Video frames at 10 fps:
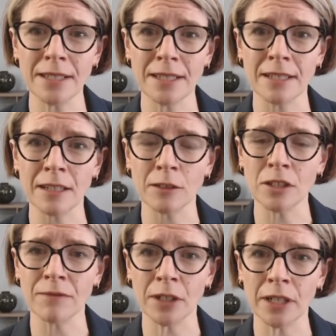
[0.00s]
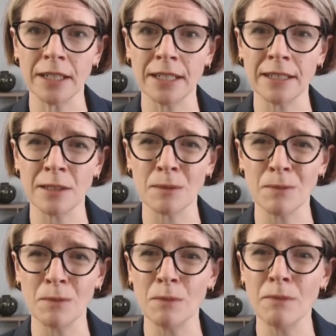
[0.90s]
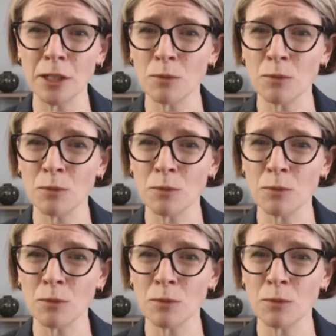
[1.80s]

The Delta variant is much